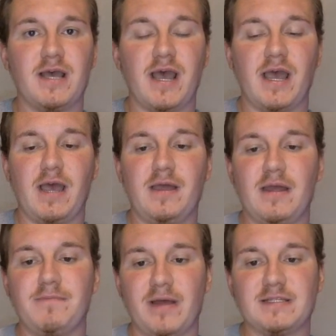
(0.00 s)

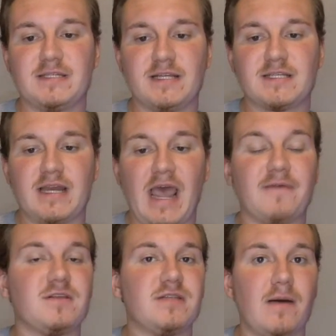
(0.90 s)
and Penn State's going to
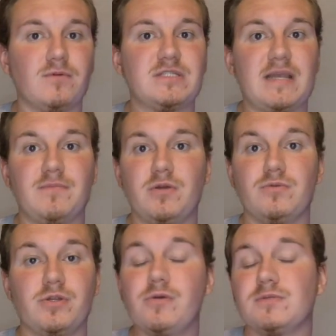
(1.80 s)
have to double team
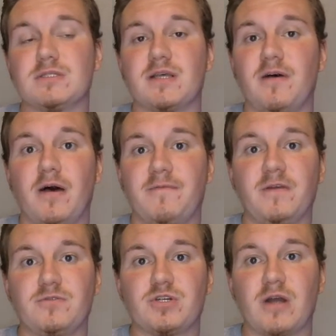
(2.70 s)
Newton. Newton's a
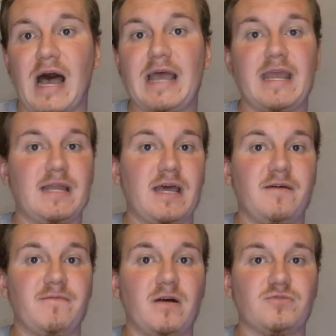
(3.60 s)
future high-end
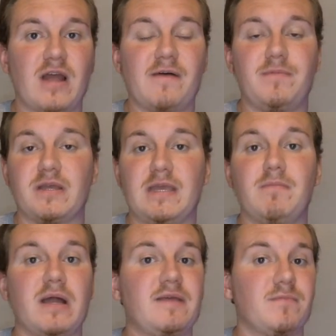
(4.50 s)
NFL draft pick. He
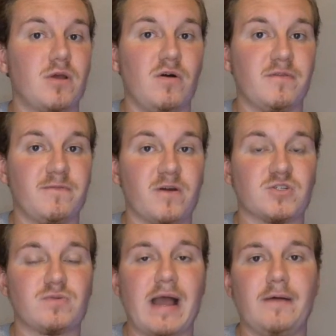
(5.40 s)
might even go in the
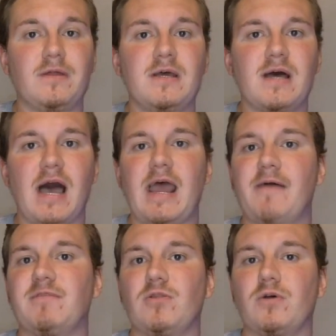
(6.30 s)
first round. I
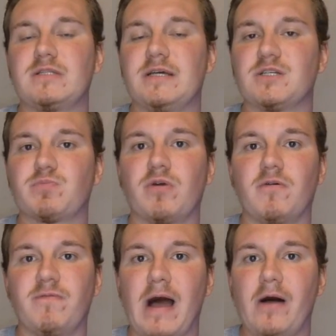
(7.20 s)
haven't looked at his
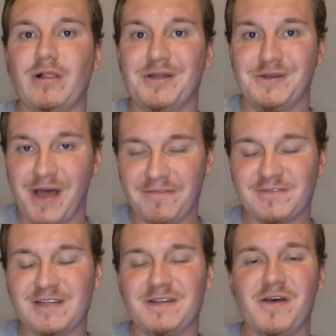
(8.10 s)
profile enough
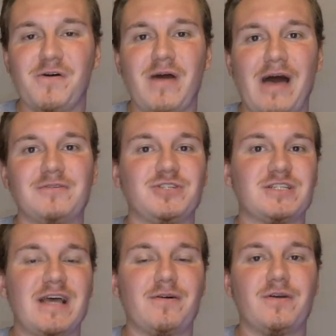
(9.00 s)
to know
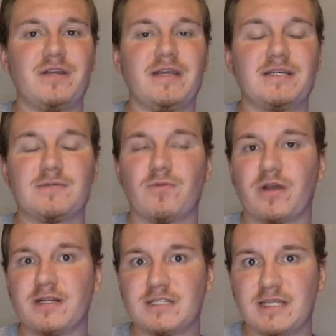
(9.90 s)
just how good he is, and we're
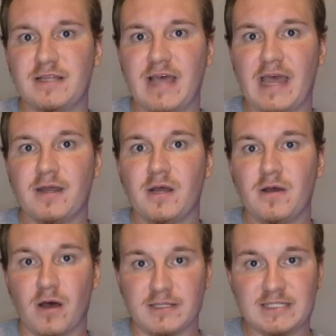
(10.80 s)
going to see that
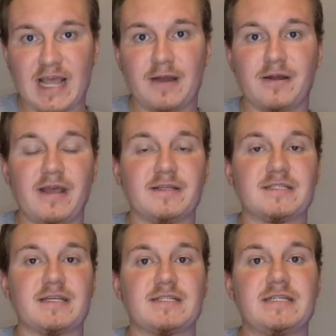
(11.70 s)
on Saturday the
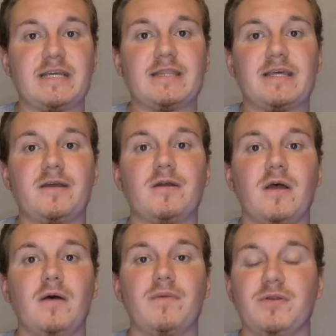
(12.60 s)
16th here.
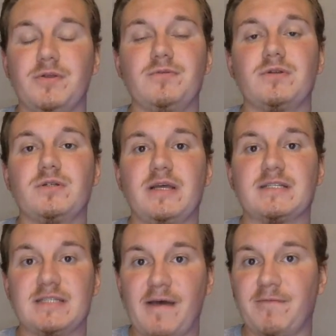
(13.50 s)
But Newton
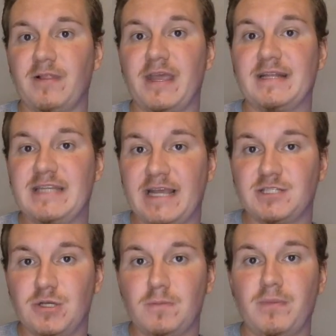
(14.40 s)
is definitely a day
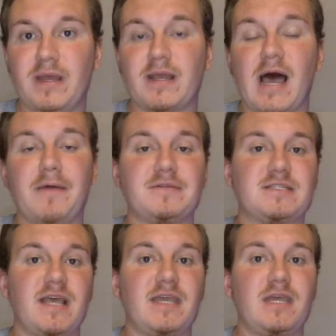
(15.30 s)
two pick. I would
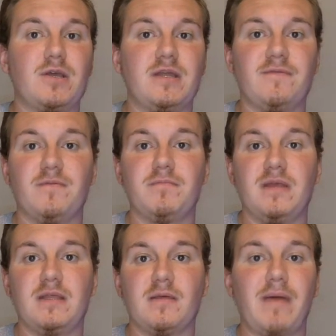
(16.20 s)
say he could even
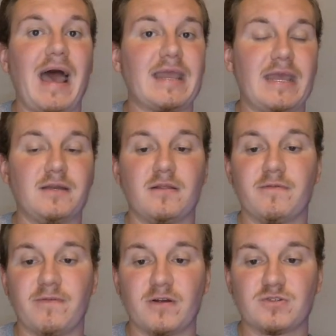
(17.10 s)
be the back end of the
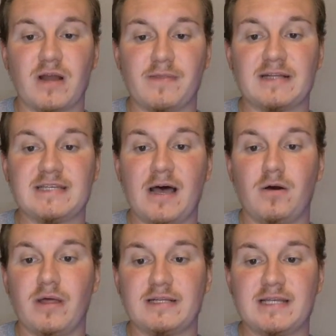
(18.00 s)
first round. That's
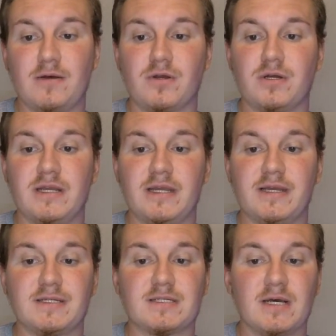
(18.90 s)
how good he
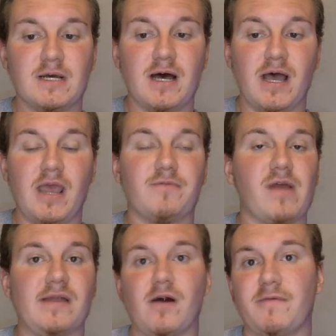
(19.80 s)
is. And
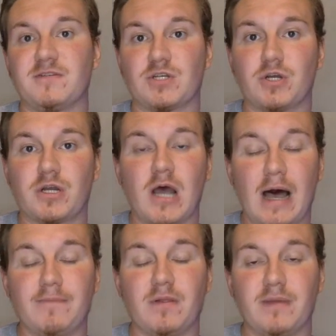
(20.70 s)
Randolph is a good
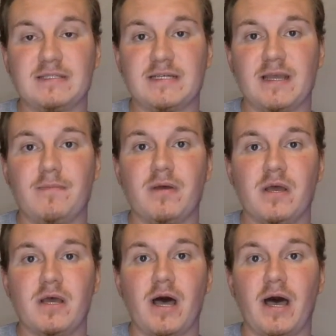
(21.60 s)
complement to him.
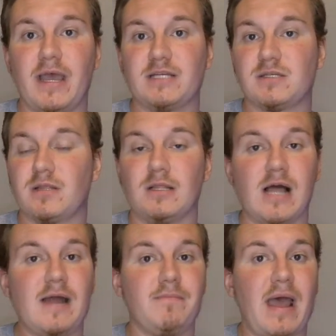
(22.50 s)
As the
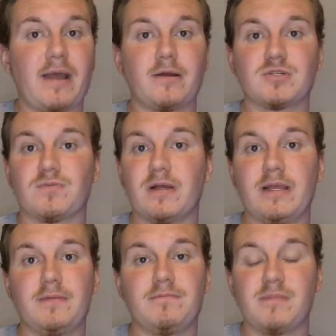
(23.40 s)
linebackers,
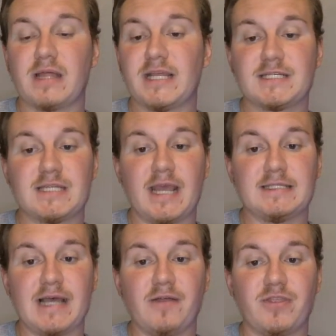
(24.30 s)
really nothing
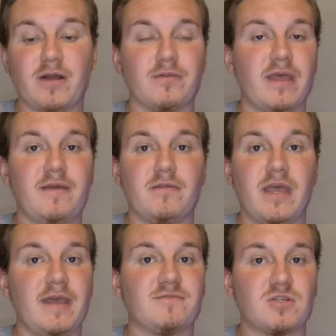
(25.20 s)
stands out there.
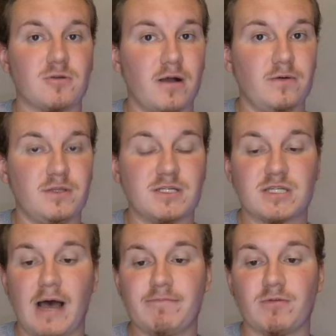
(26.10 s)
They have struggled to
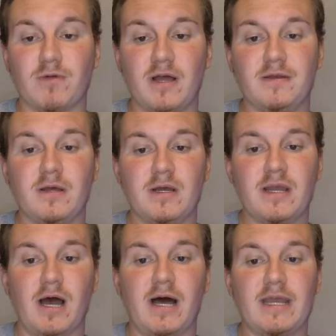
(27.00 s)
stop the run
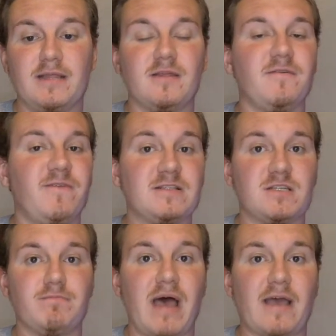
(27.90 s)
in the
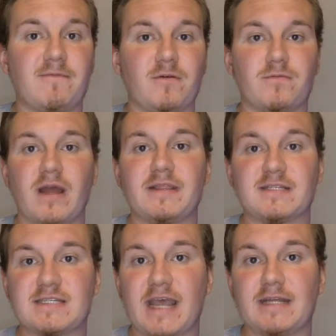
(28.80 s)
defensive backfield, right? The
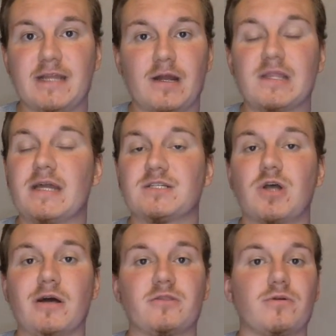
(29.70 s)
secondary that has
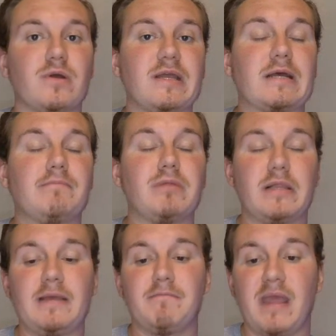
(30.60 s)
gone through a
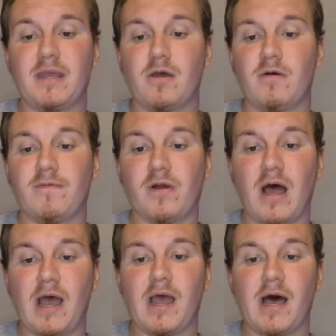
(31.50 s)
complete makeover.
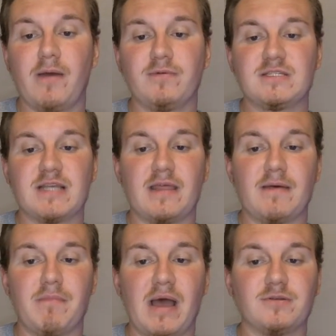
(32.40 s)
I would say
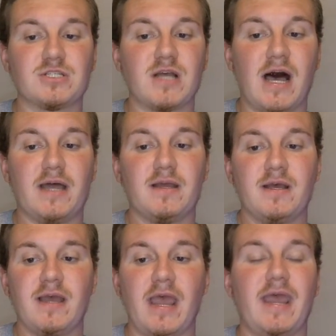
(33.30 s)
that Miles Scott
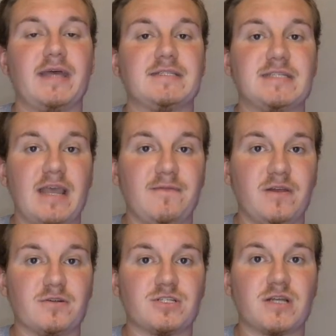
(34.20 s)
and
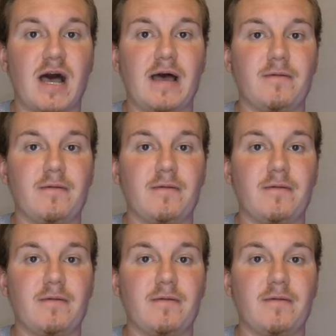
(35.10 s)
Xavier Scott